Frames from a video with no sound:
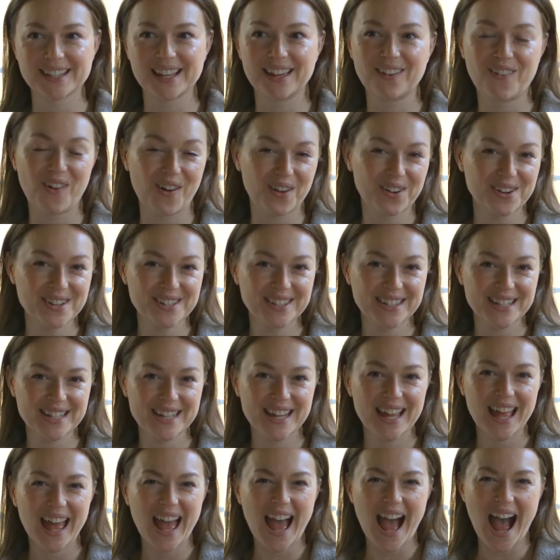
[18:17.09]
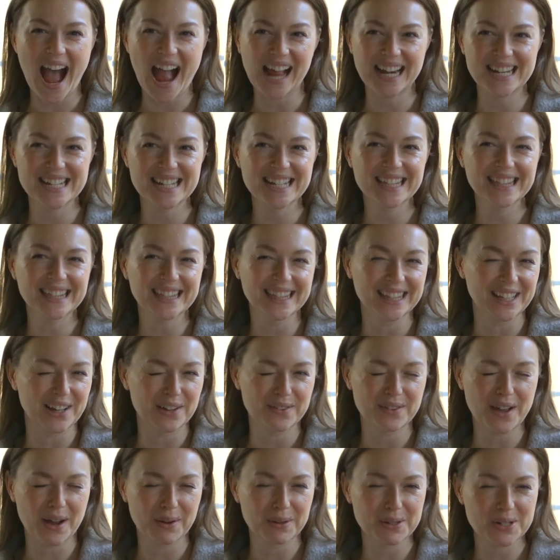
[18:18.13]
And honestly, I didn't
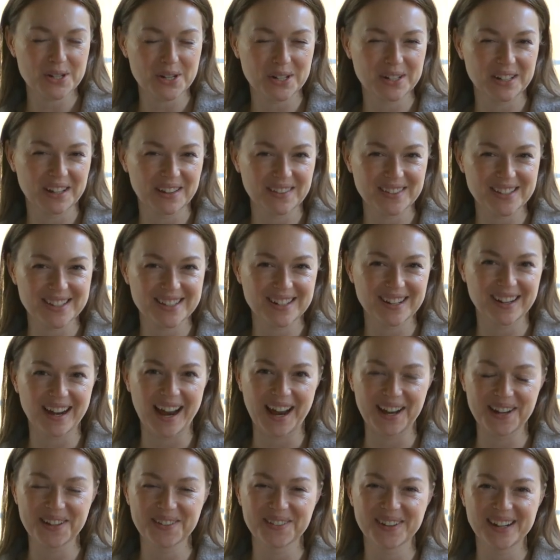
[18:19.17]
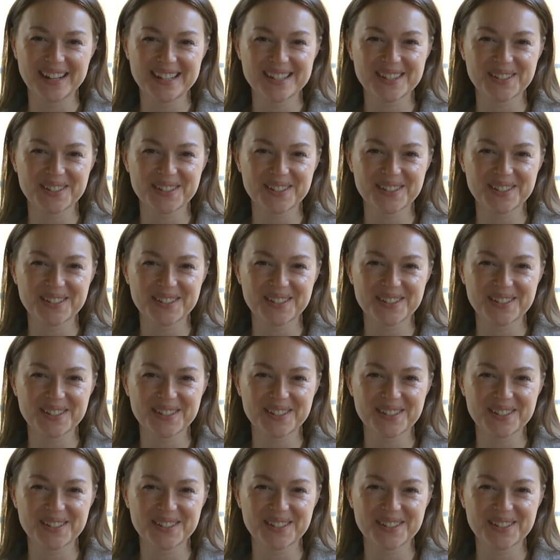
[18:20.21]
love how it turned out this year anyway,